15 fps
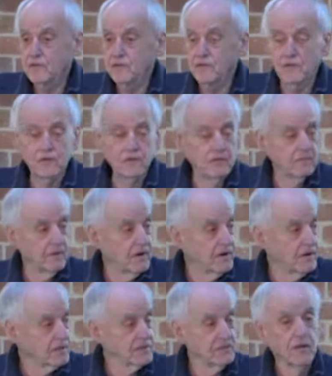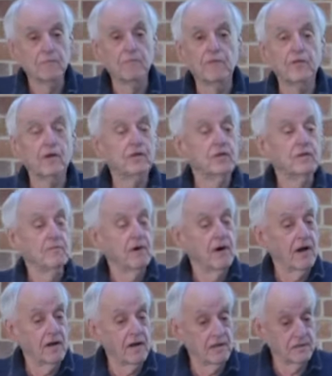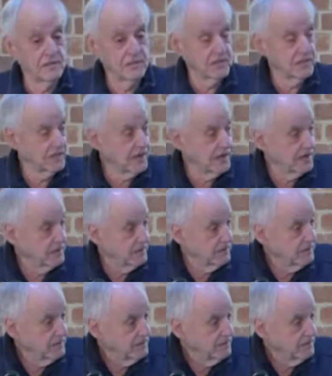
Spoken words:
30 miles to the gallon.